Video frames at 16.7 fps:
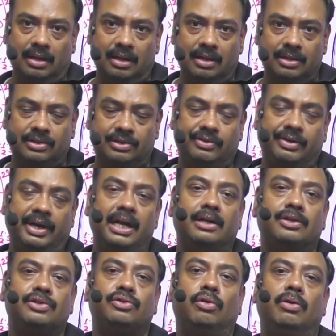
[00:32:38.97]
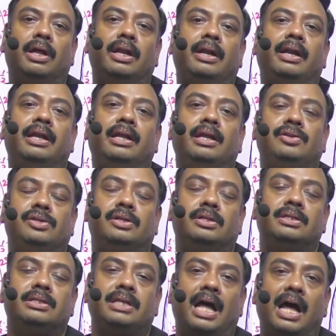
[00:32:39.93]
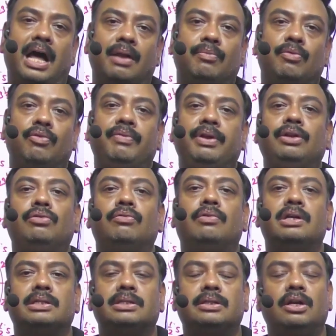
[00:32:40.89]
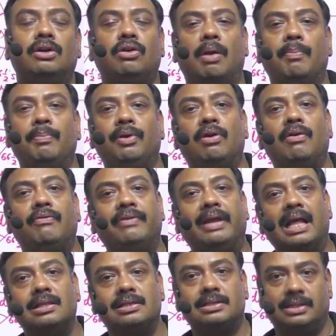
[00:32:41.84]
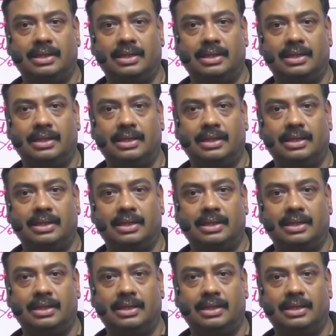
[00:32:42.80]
straight solar radiations are moving towards the Tropic of Cancer.